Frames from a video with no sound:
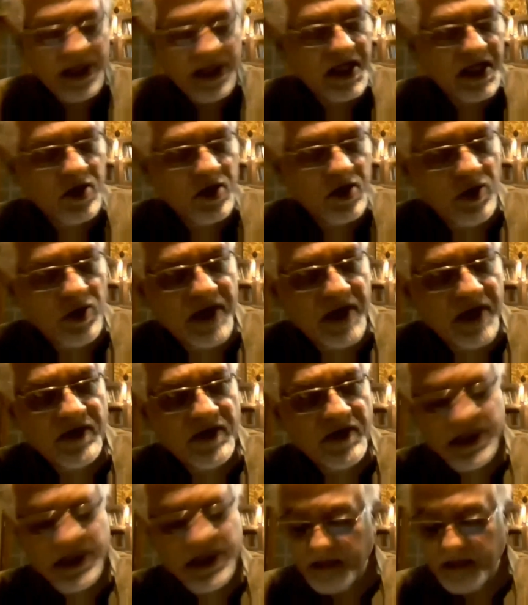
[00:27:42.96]
to
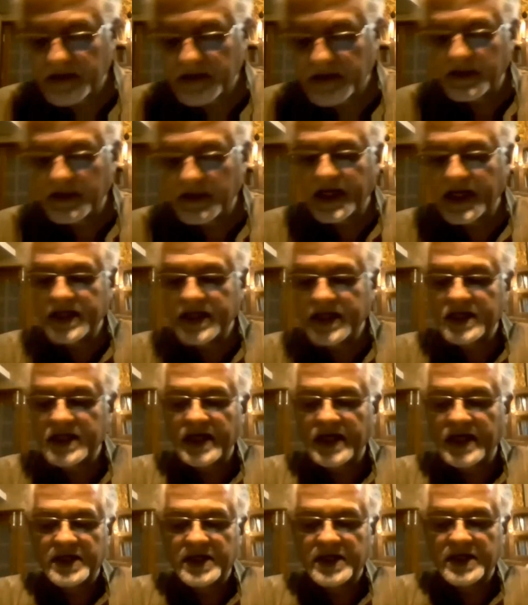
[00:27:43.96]
21 September
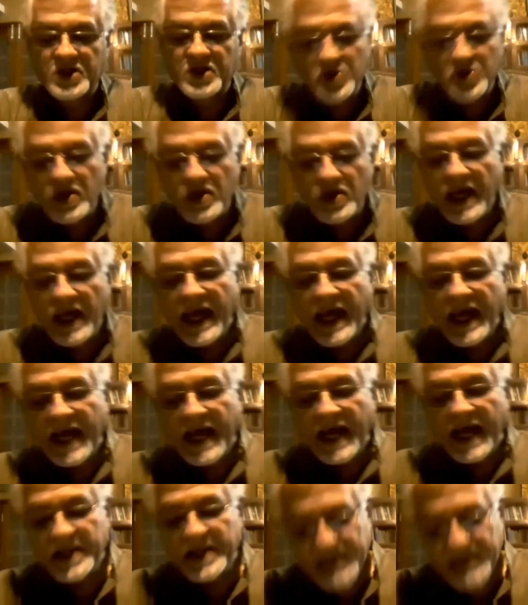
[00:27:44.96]
1992,
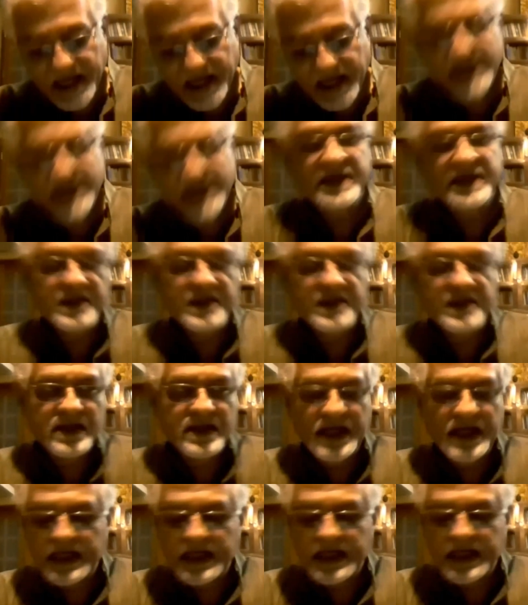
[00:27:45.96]
and the second, the
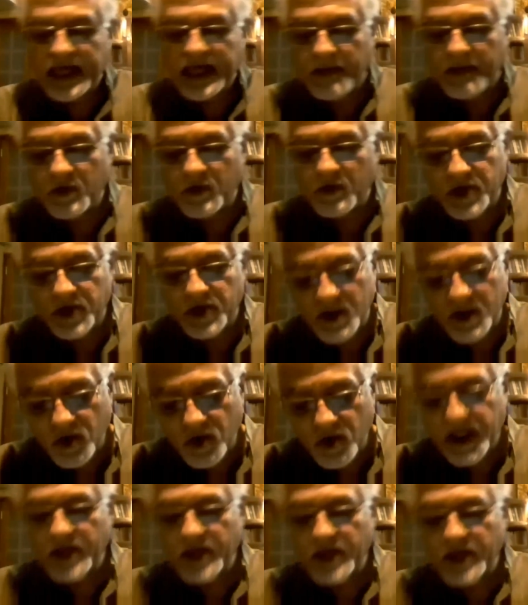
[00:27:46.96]
theater camp, was in
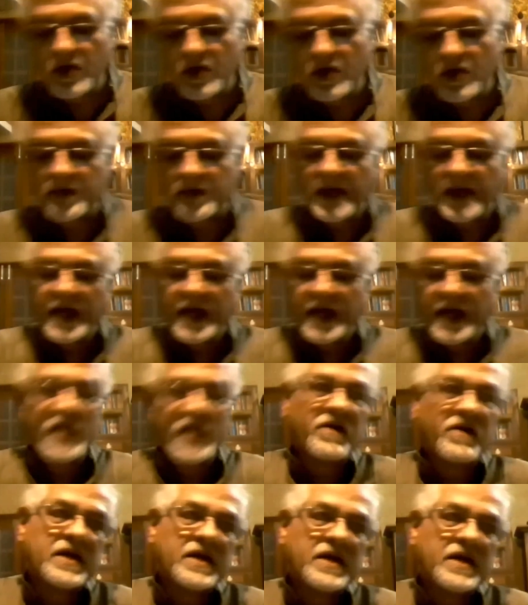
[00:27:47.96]
Koothatukulam
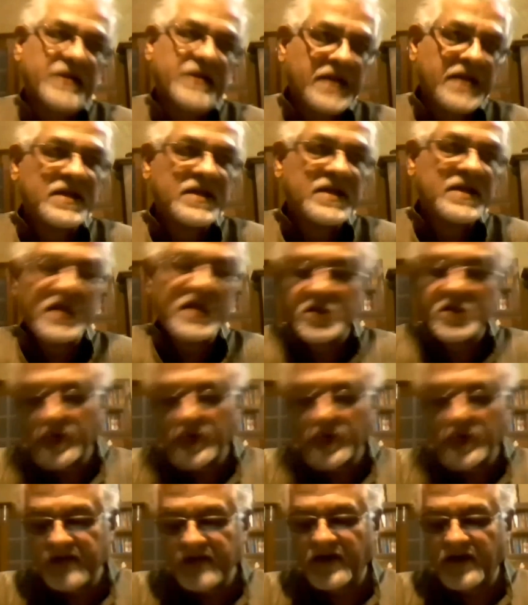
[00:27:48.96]
19 to
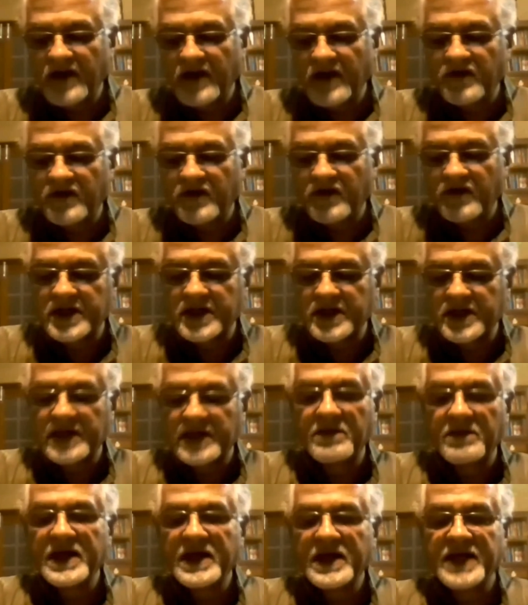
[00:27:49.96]
25 of
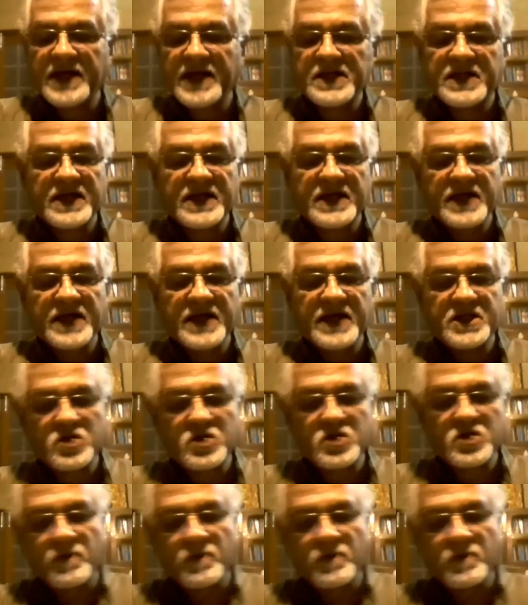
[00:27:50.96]
December 1992.